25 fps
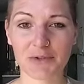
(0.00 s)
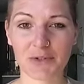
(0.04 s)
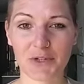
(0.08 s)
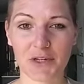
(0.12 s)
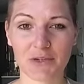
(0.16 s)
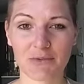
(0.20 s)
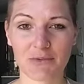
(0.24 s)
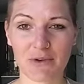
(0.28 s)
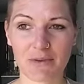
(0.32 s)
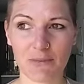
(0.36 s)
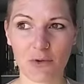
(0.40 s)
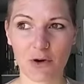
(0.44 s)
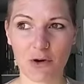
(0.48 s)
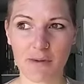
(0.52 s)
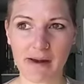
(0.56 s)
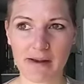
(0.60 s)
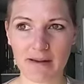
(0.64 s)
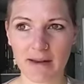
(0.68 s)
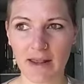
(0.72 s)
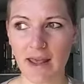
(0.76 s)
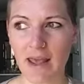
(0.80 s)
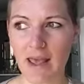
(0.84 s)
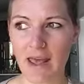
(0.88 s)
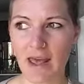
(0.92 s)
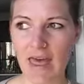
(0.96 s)
so you can read more
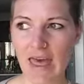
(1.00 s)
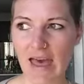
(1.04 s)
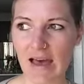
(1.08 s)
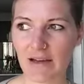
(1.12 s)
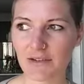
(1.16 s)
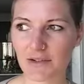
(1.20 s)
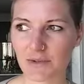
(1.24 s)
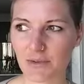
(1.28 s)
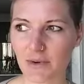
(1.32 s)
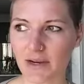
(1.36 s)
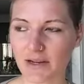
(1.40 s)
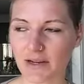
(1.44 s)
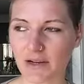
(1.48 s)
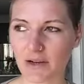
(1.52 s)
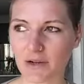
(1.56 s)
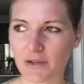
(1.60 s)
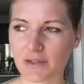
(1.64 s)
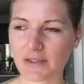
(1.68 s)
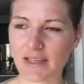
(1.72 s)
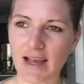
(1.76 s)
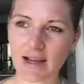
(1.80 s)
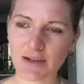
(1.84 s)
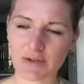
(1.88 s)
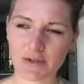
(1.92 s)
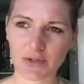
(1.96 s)
about how to write
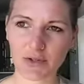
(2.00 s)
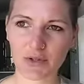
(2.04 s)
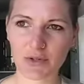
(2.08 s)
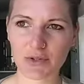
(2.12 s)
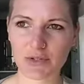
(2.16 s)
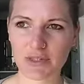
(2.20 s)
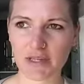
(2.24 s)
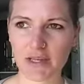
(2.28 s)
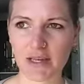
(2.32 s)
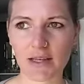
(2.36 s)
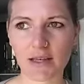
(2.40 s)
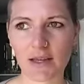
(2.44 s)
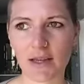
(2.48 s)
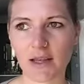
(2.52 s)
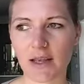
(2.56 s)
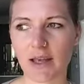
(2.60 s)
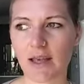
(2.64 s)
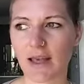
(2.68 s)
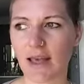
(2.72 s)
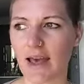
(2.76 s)
notes, how to use it,